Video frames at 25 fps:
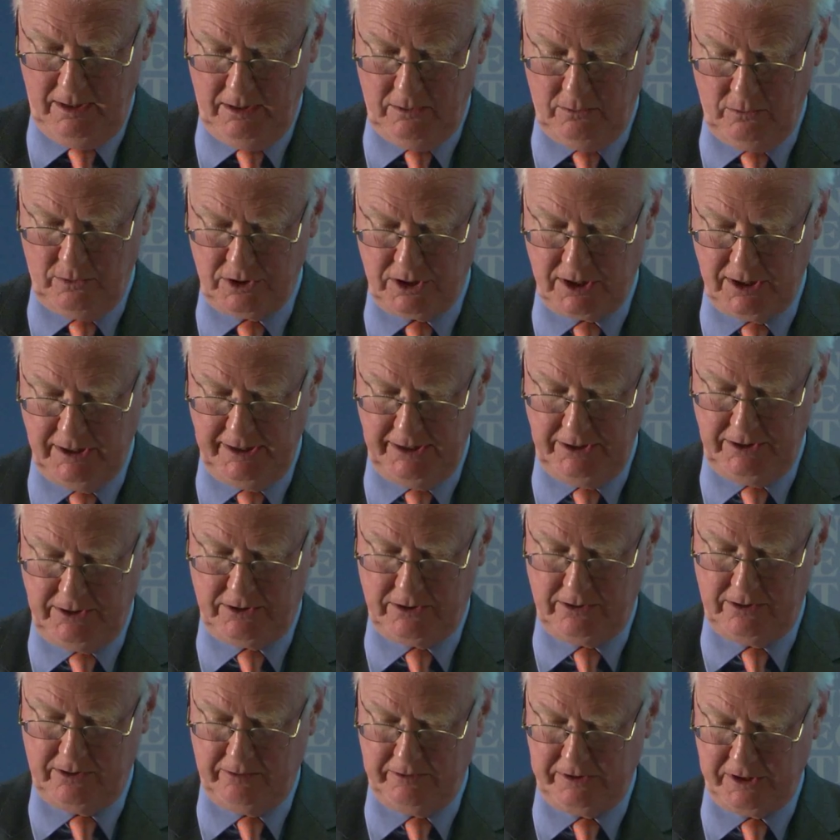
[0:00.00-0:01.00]
which lead
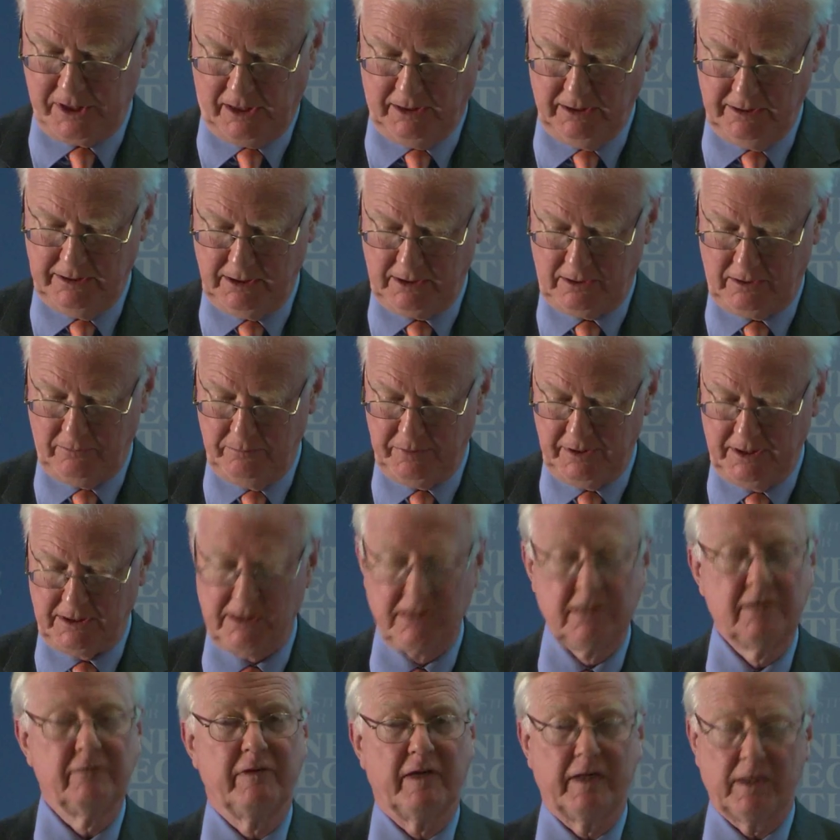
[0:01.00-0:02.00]
to the result that
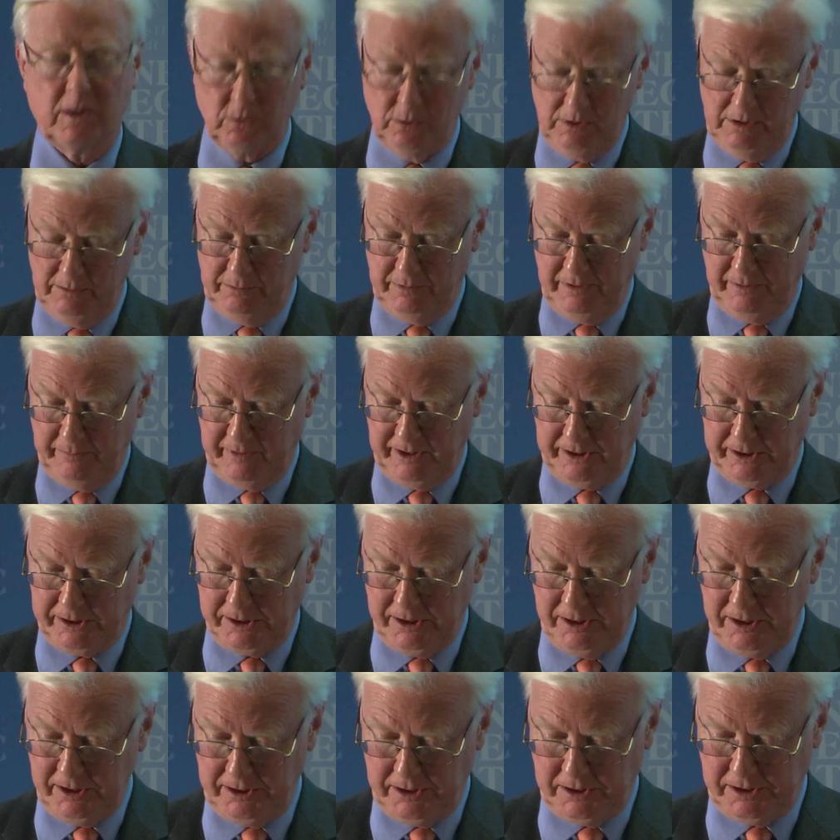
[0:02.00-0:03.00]
competitive equilibrium
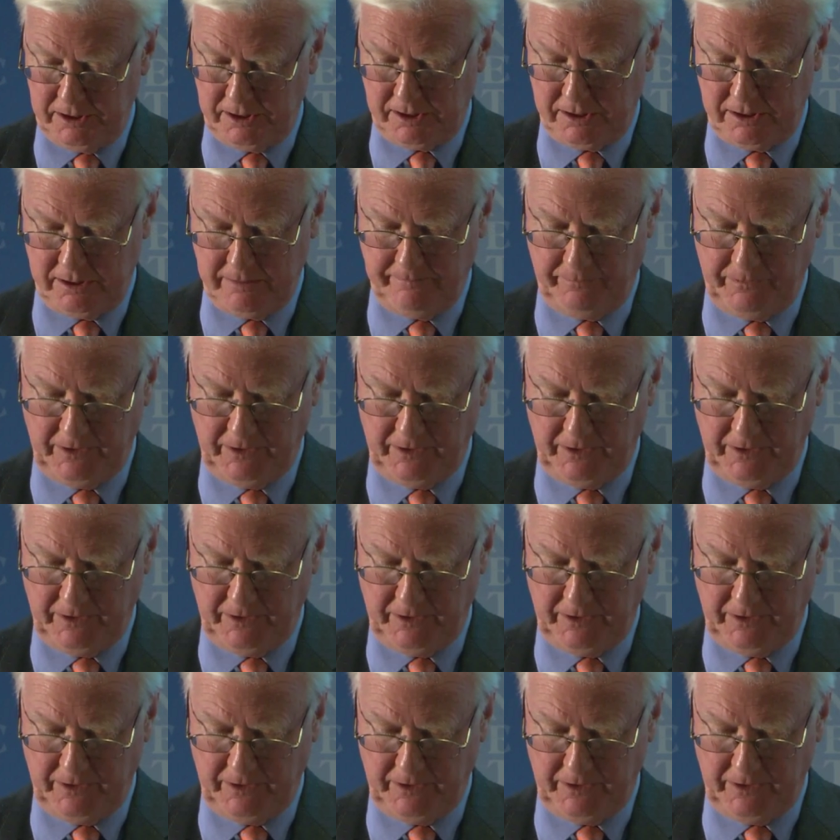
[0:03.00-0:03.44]
exists,